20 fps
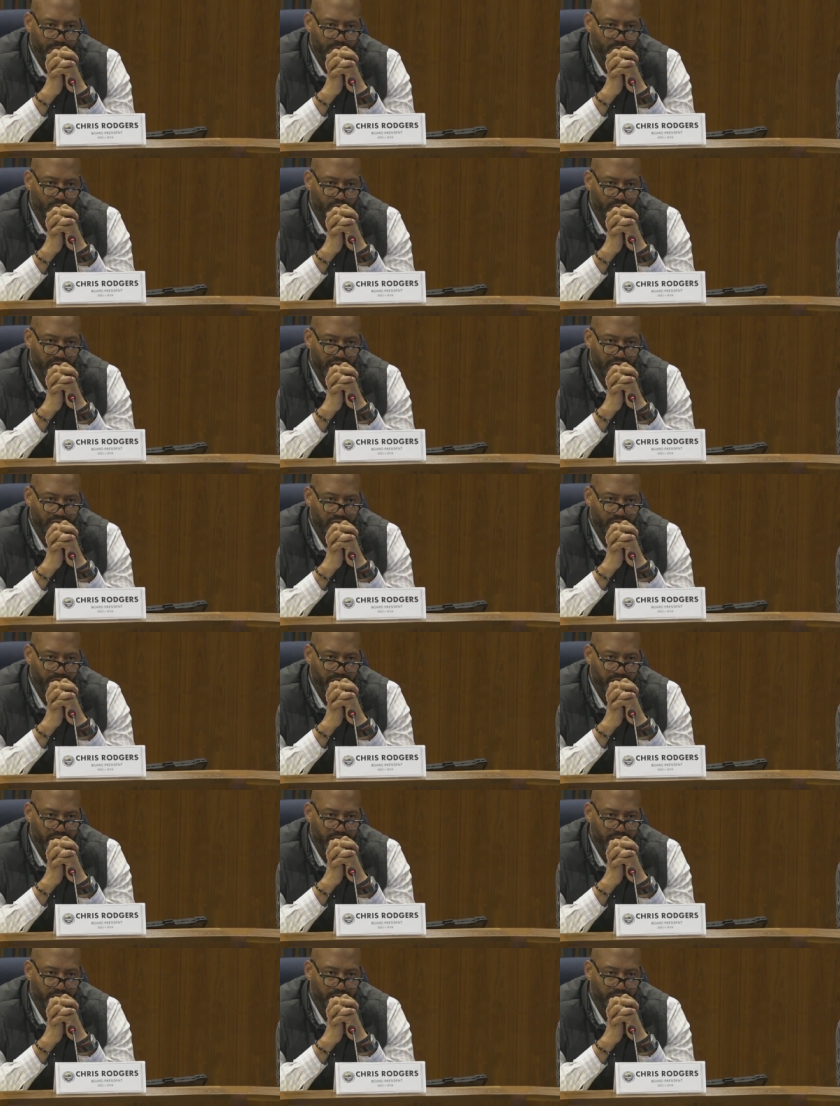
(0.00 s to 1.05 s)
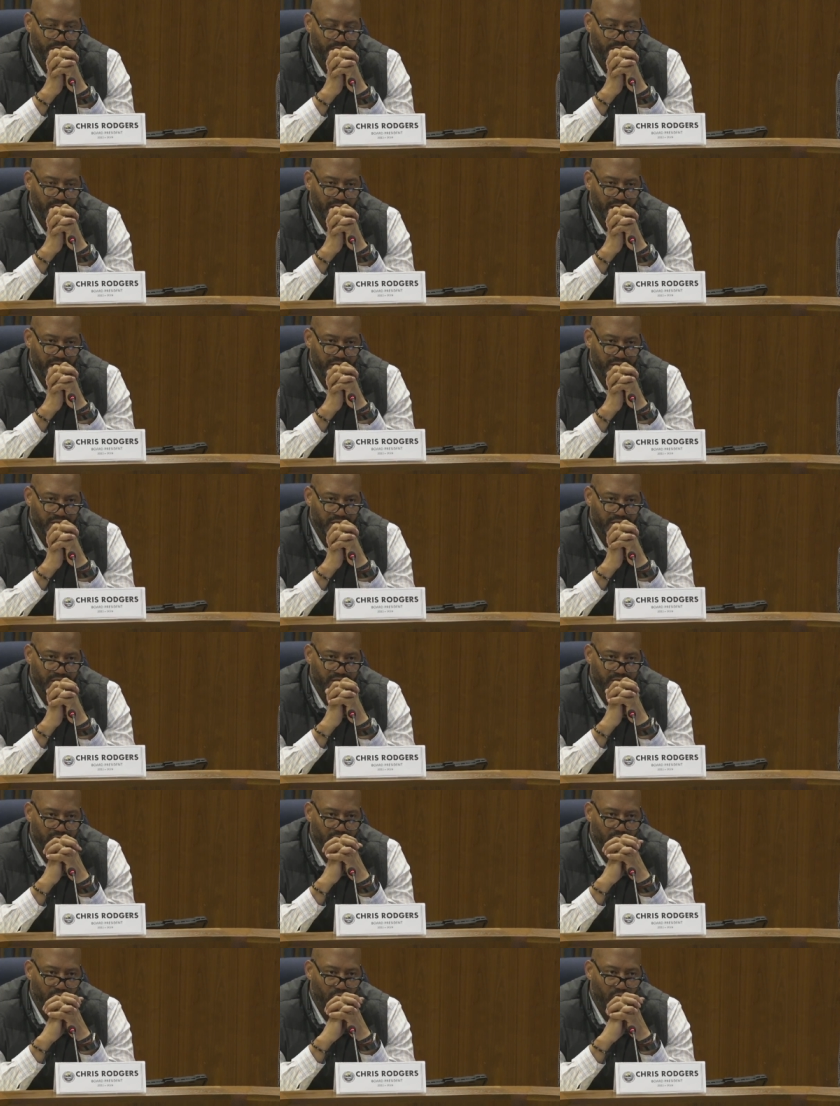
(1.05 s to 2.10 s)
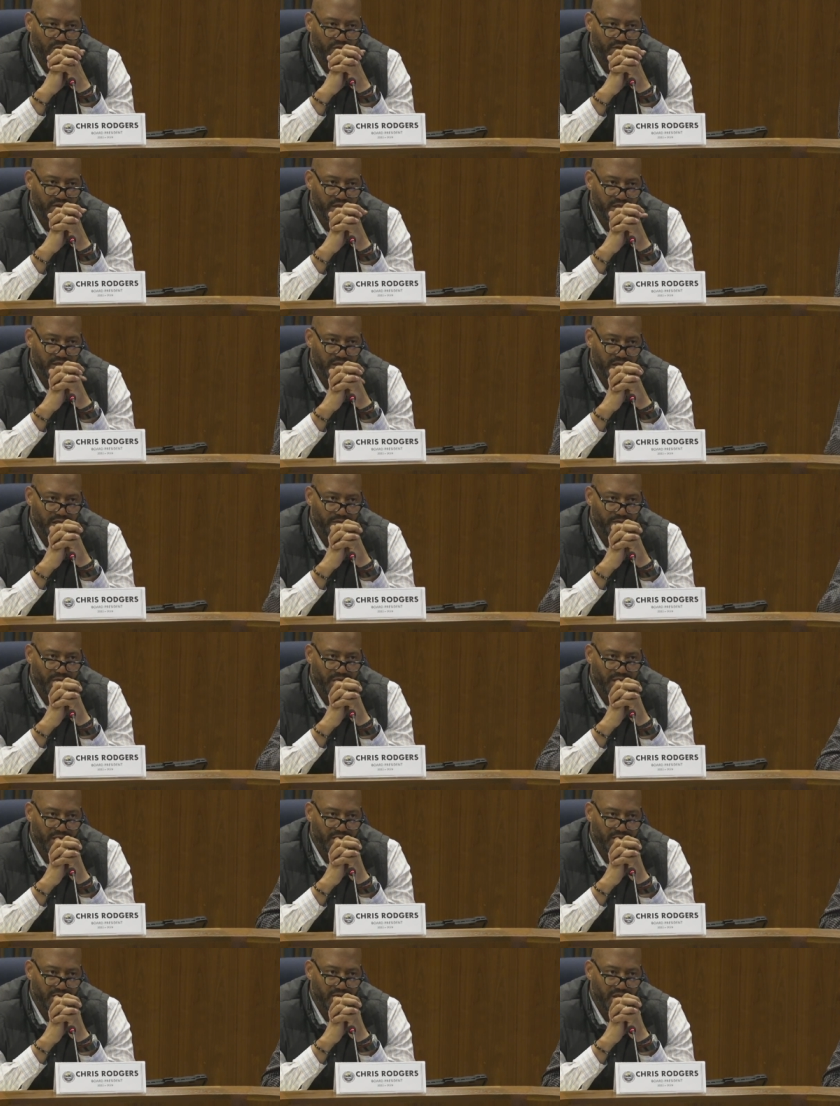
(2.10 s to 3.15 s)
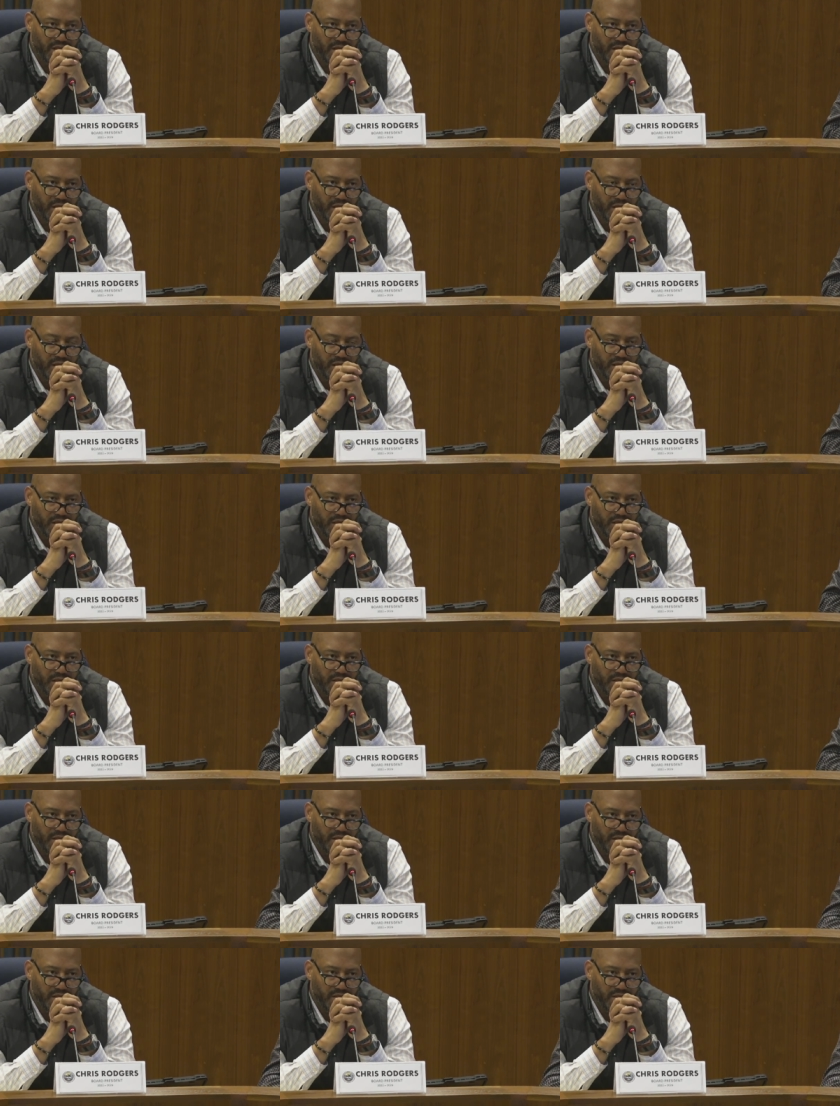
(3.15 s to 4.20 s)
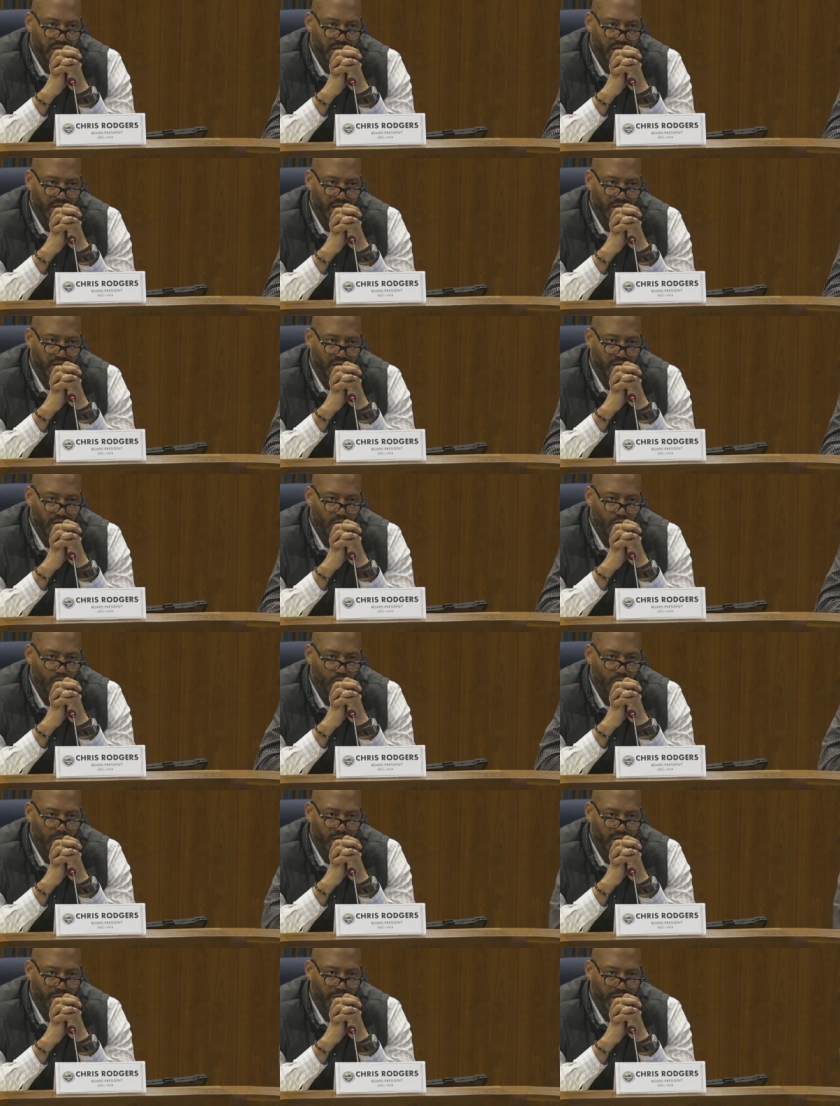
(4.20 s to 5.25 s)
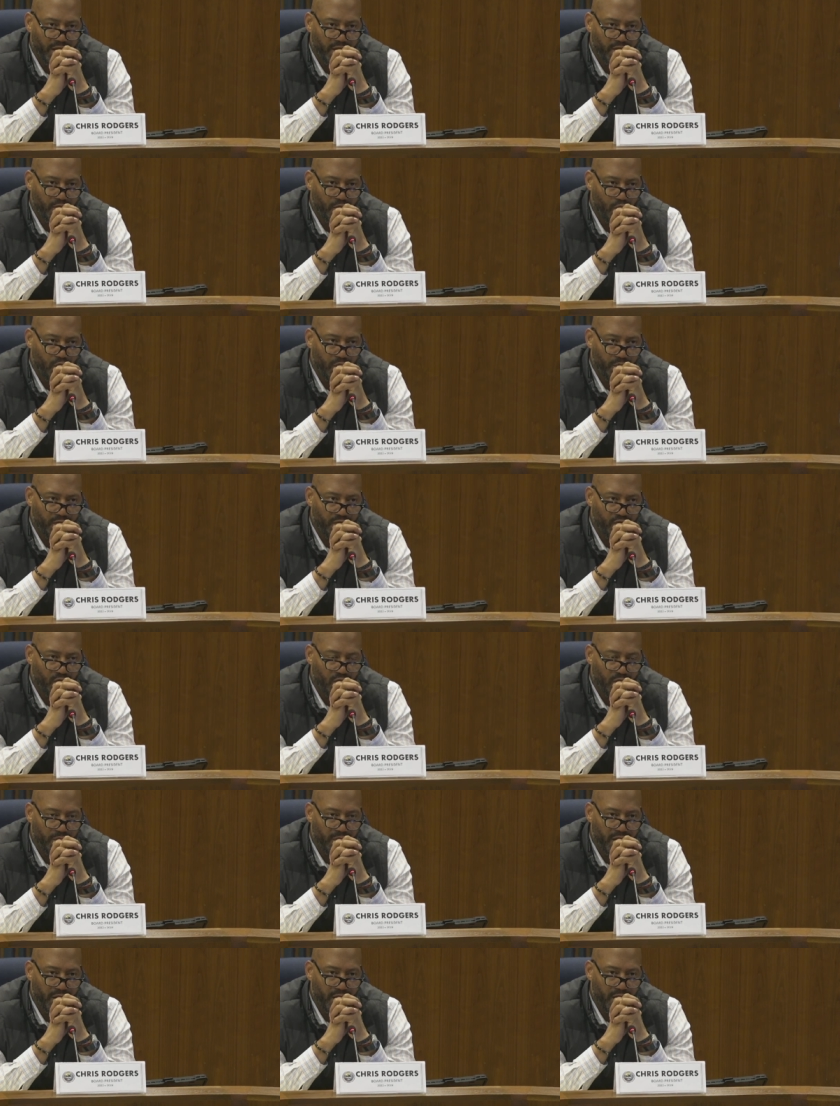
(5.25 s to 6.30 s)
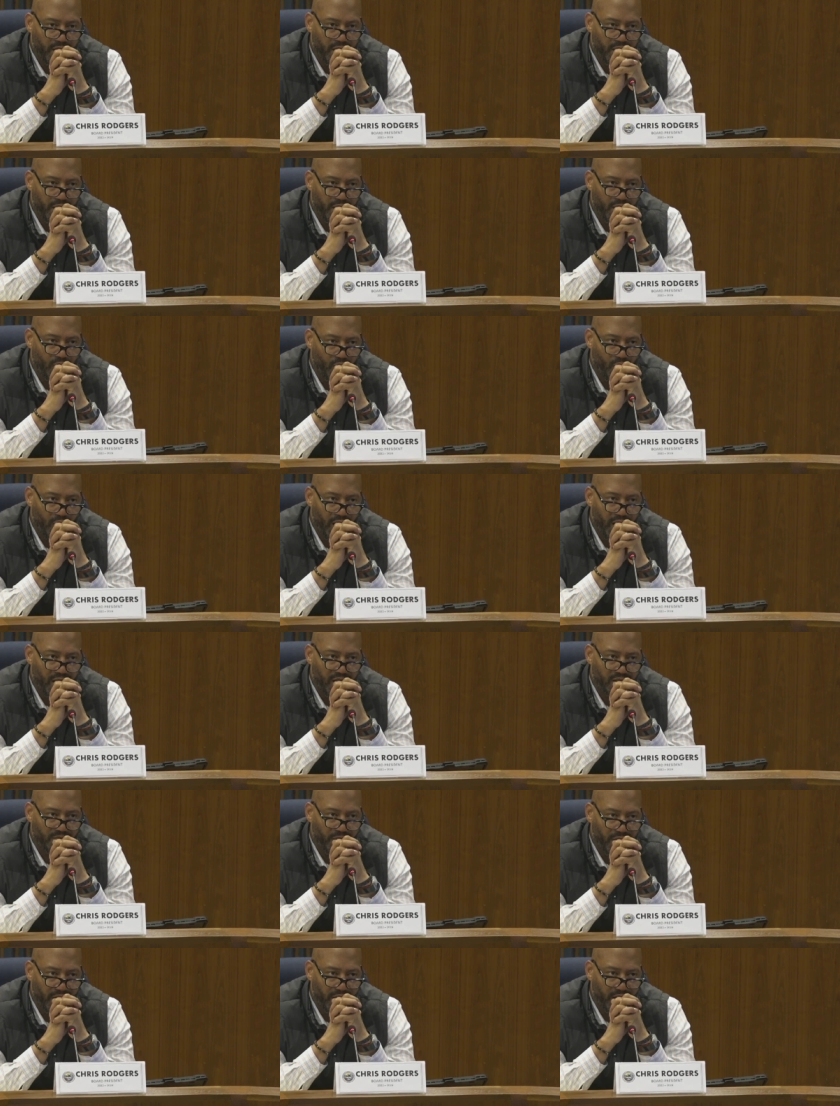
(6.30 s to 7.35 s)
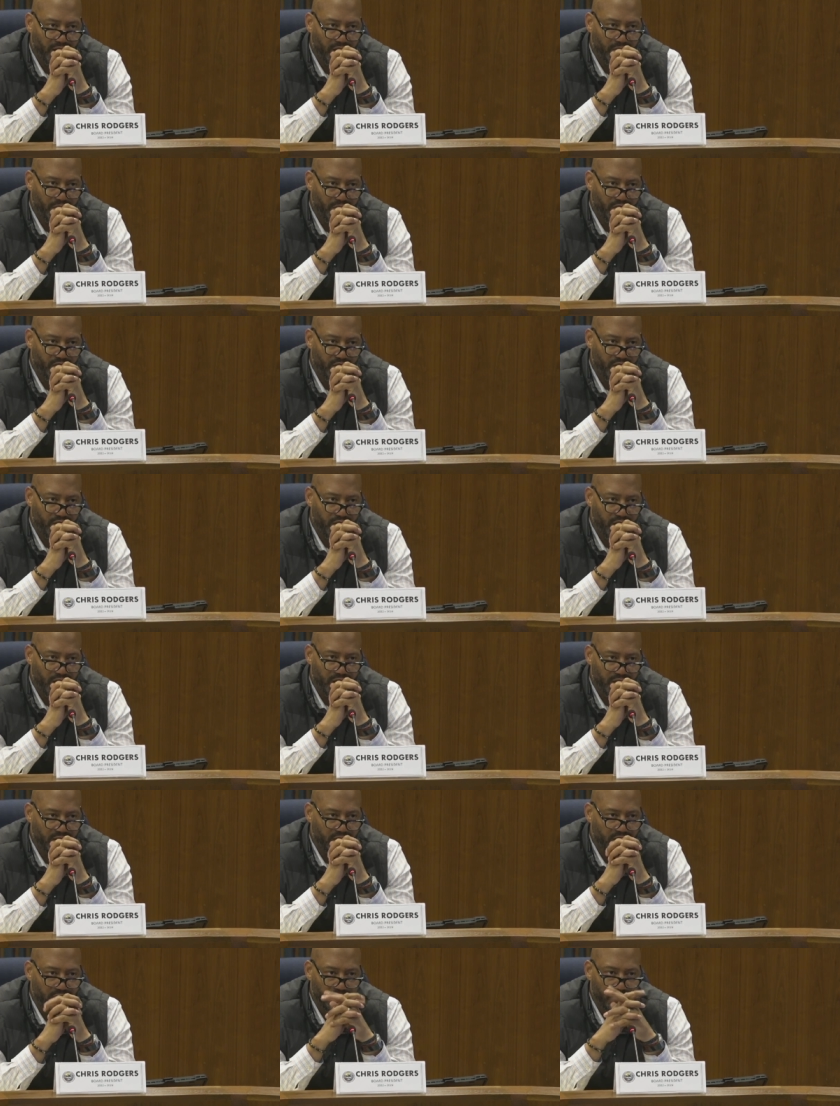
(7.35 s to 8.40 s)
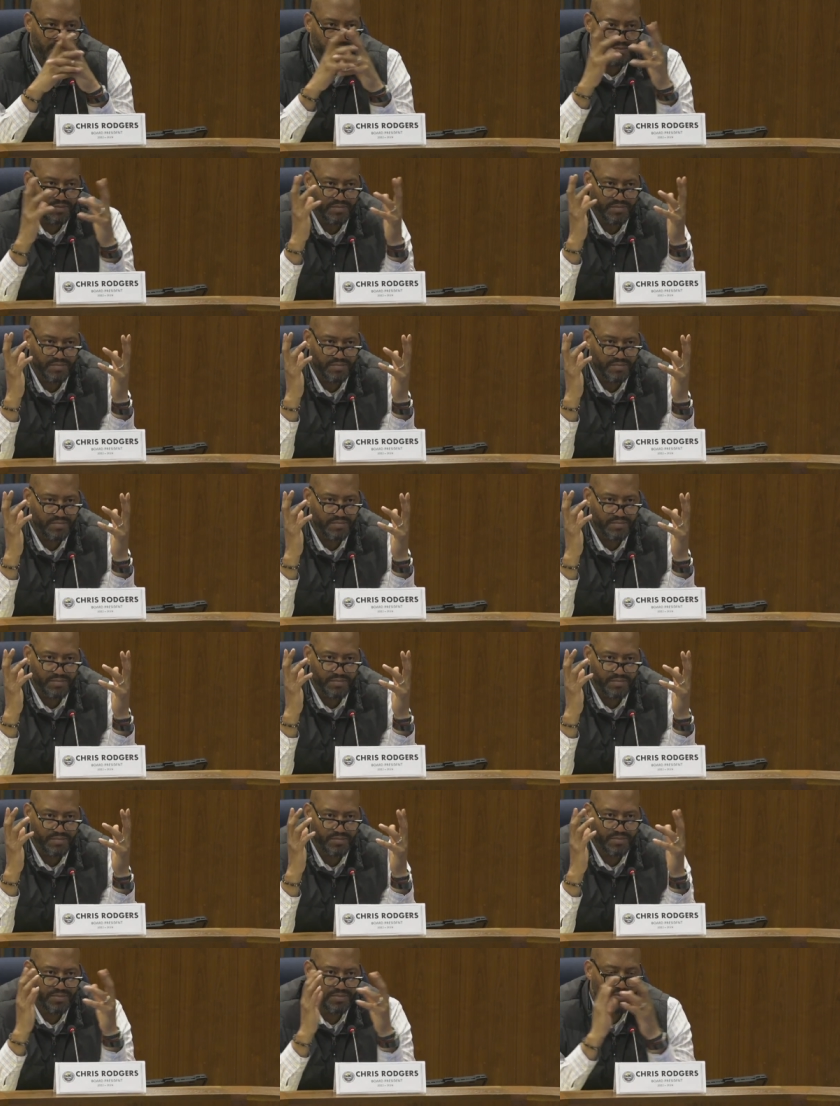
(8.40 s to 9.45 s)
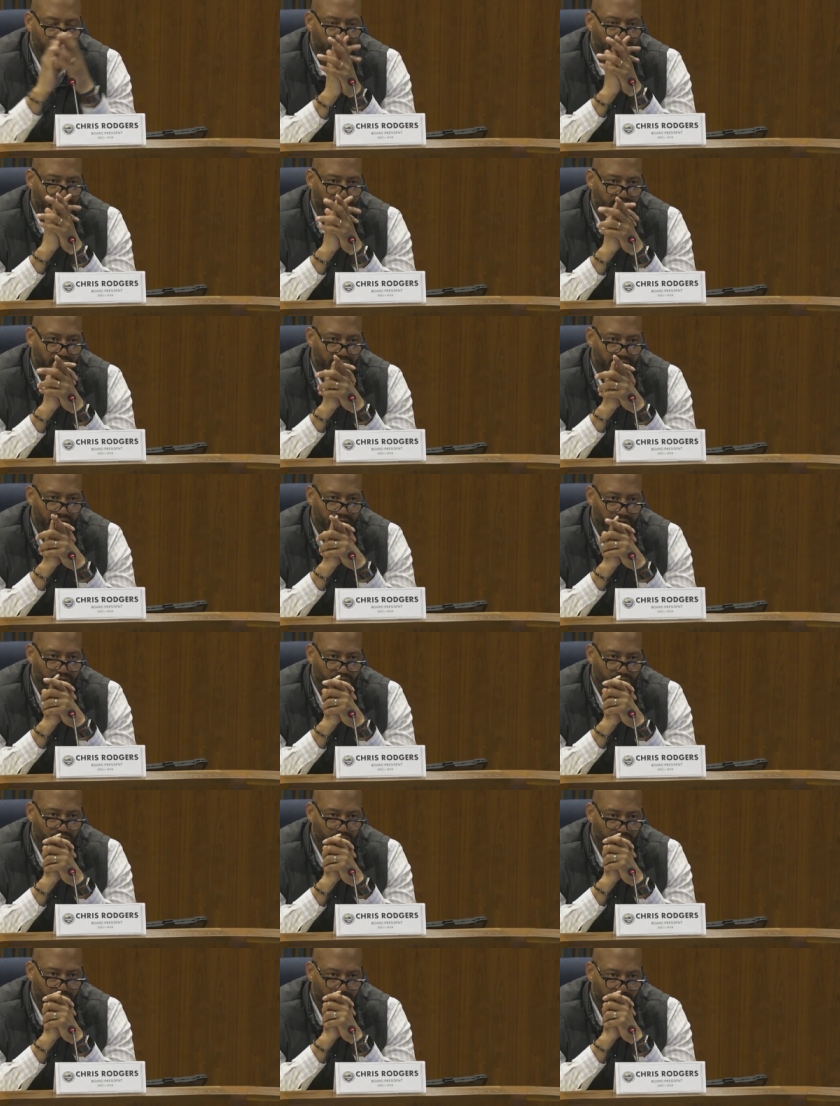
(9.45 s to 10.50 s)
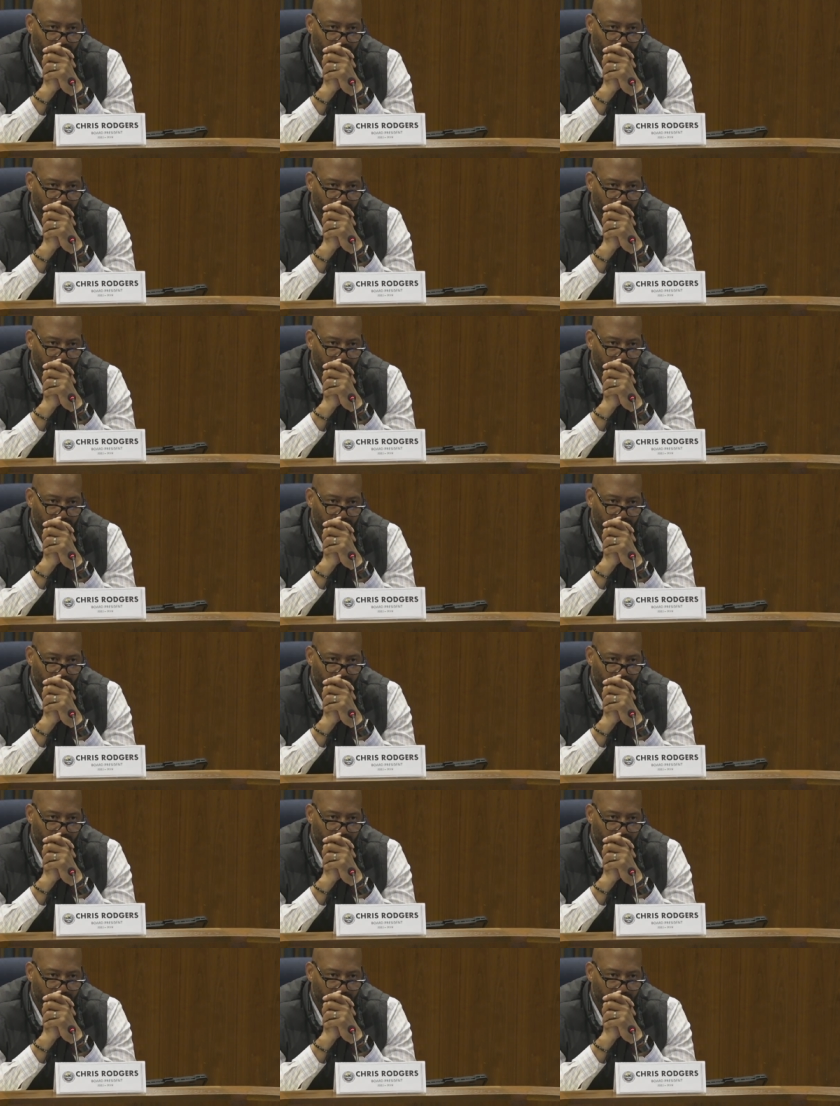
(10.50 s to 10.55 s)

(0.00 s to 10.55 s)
do we have to be, I guess a little more vigilant because does cold weather make it dormant for a minute and it could rise back up if it doesn't get handled?